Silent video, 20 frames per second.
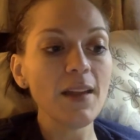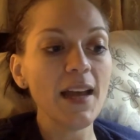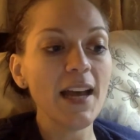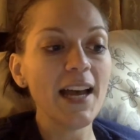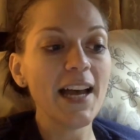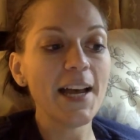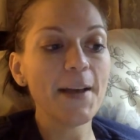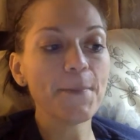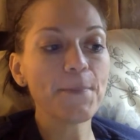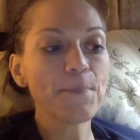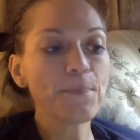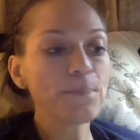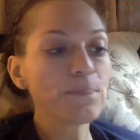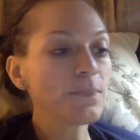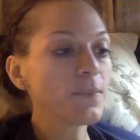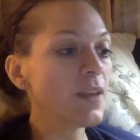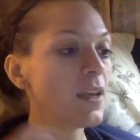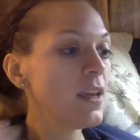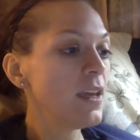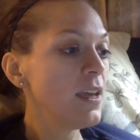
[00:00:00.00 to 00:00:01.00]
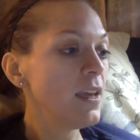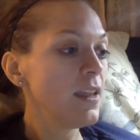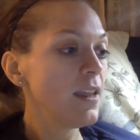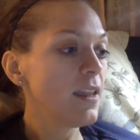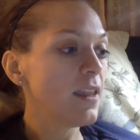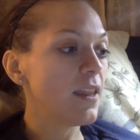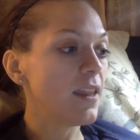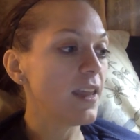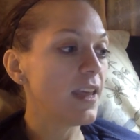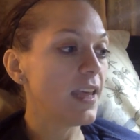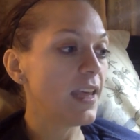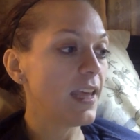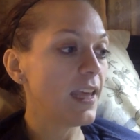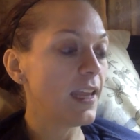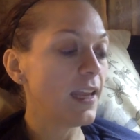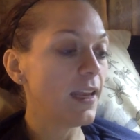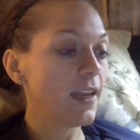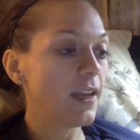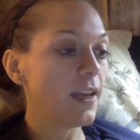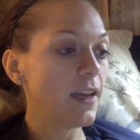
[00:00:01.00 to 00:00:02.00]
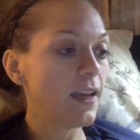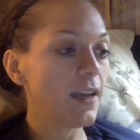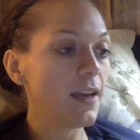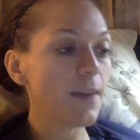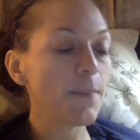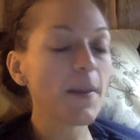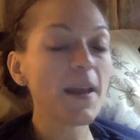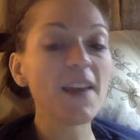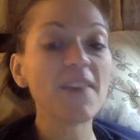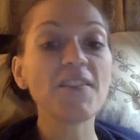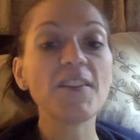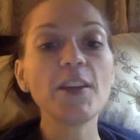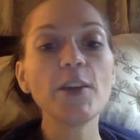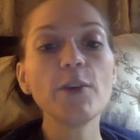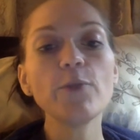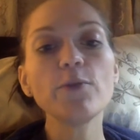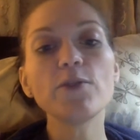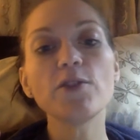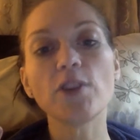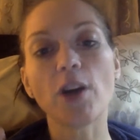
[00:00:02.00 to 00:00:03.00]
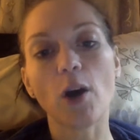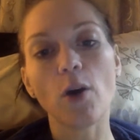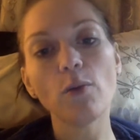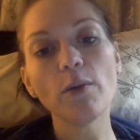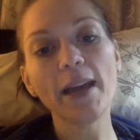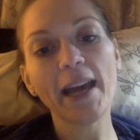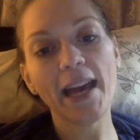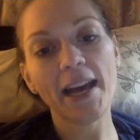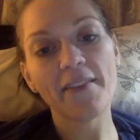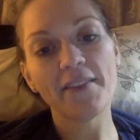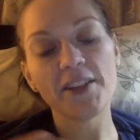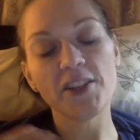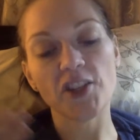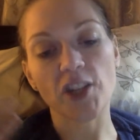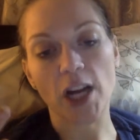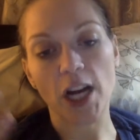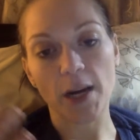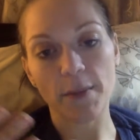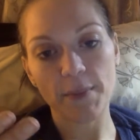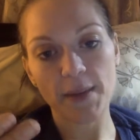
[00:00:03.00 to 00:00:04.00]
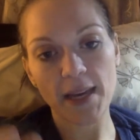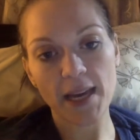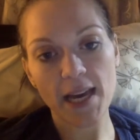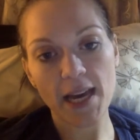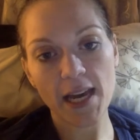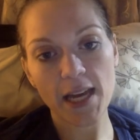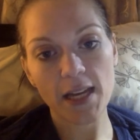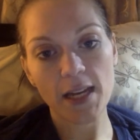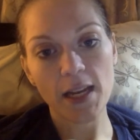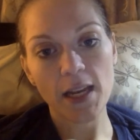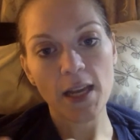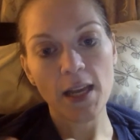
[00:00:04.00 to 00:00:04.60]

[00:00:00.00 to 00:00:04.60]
Um, then, if you don't have a job yet,